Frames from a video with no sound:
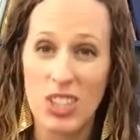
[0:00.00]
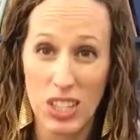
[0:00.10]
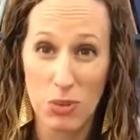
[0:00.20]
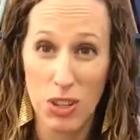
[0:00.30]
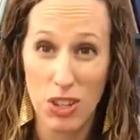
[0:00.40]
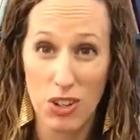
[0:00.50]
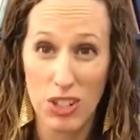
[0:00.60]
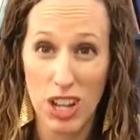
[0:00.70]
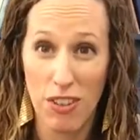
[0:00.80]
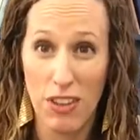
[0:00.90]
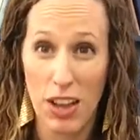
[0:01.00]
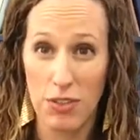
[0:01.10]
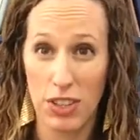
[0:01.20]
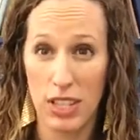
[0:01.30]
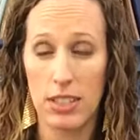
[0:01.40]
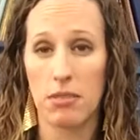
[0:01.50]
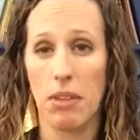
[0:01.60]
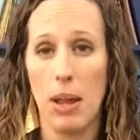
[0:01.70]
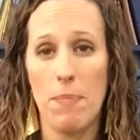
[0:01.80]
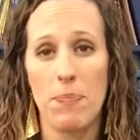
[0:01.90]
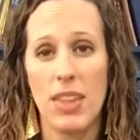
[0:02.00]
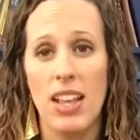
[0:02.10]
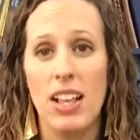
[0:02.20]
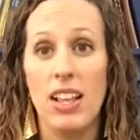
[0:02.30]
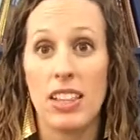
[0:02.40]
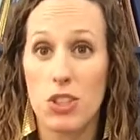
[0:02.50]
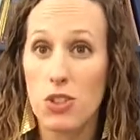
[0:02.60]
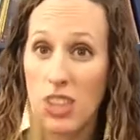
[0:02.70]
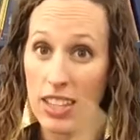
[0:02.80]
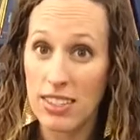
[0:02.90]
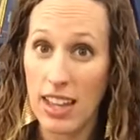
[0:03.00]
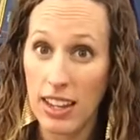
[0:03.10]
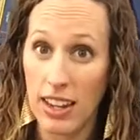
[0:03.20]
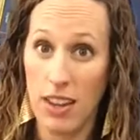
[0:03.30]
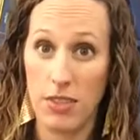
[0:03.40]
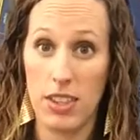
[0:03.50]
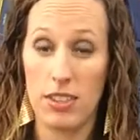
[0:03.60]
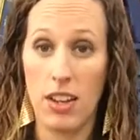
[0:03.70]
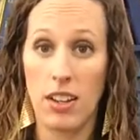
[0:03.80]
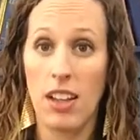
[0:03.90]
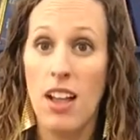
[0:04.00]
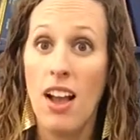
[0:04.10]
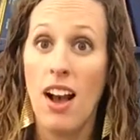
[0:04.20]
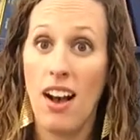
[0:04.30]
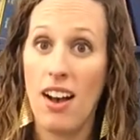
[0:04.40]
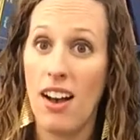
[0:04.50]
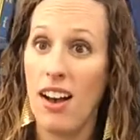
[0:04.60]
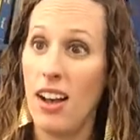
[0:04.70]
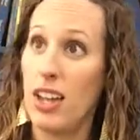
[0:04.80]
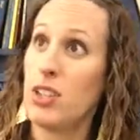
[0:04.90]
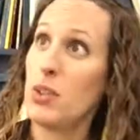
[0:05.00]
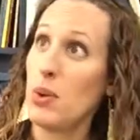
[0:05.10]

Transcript: things with yourself after this, okay? Let's do that second half of the song. Adoreo,